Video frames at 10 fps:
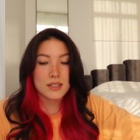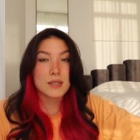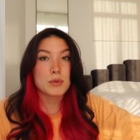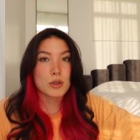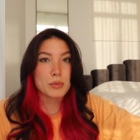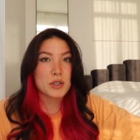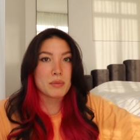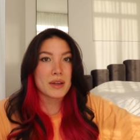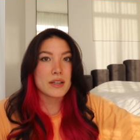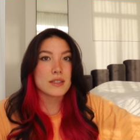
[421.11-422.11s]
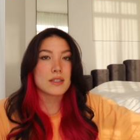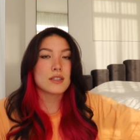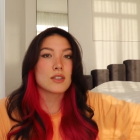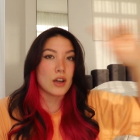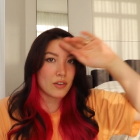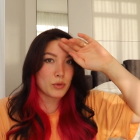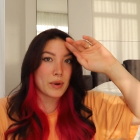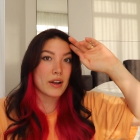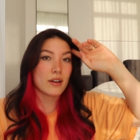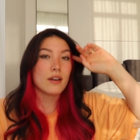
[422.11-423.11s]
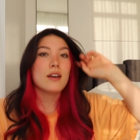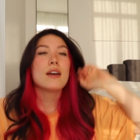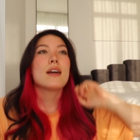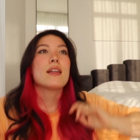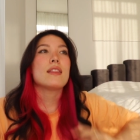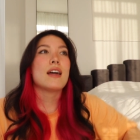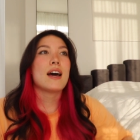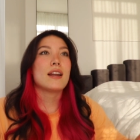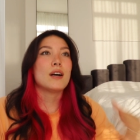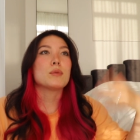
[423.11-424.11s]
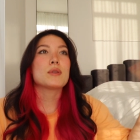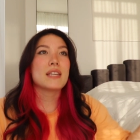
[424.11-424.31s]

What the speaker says: subscription-based software that helps with